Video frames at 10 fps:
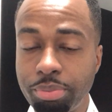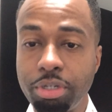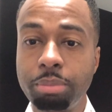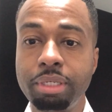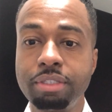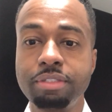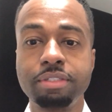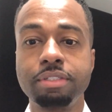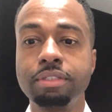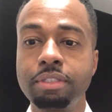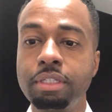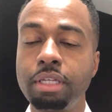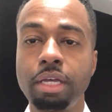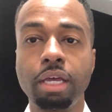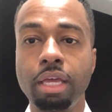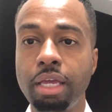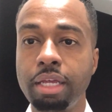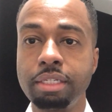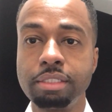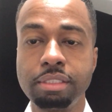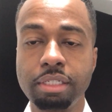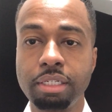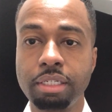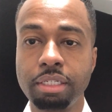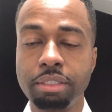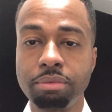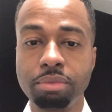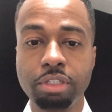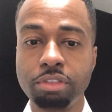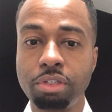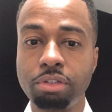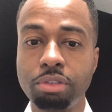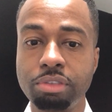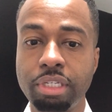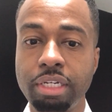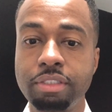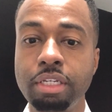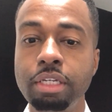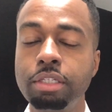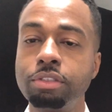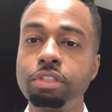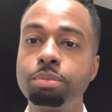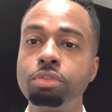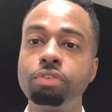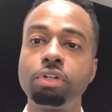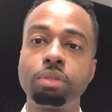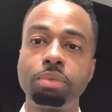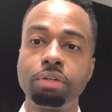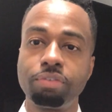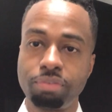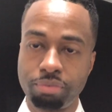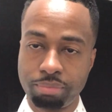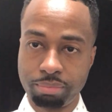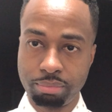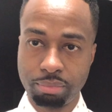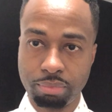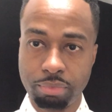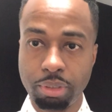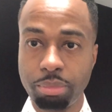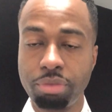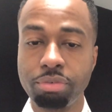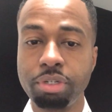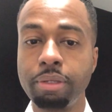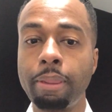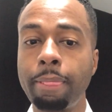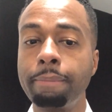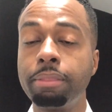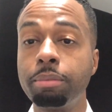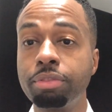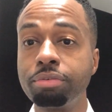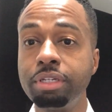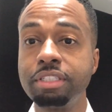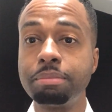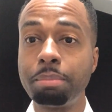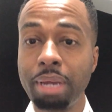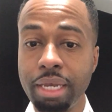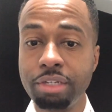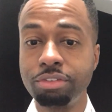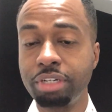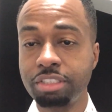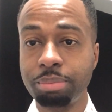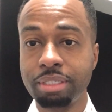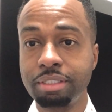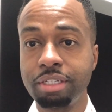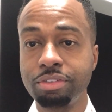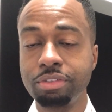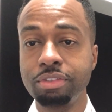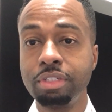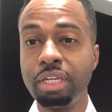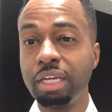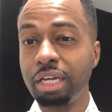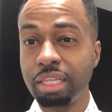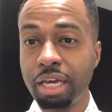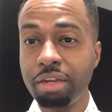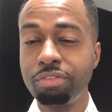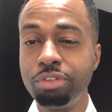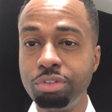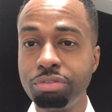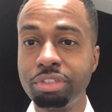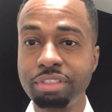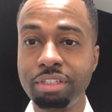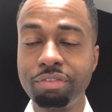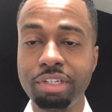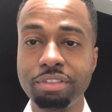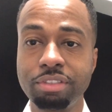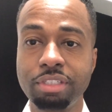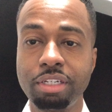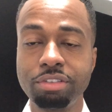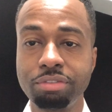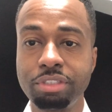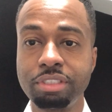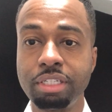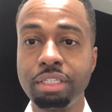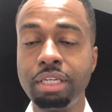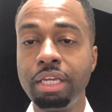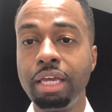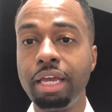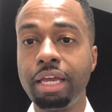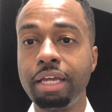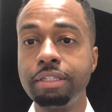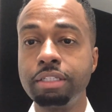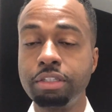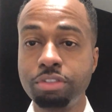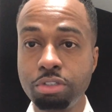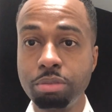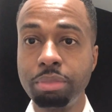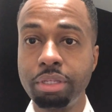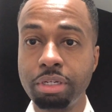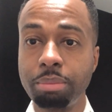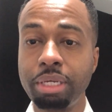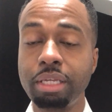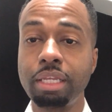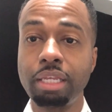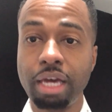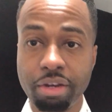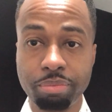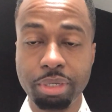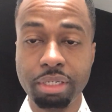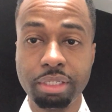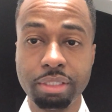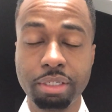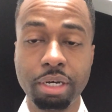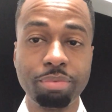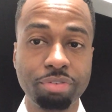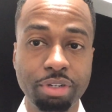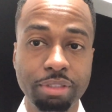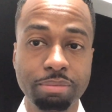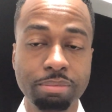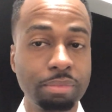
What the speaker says: permits and things along those lines. So let's move on with number 3. Number 3 is manage your expectations. A lot of new real estate investors get into real estate and assume that they're going to make a lot of money up front,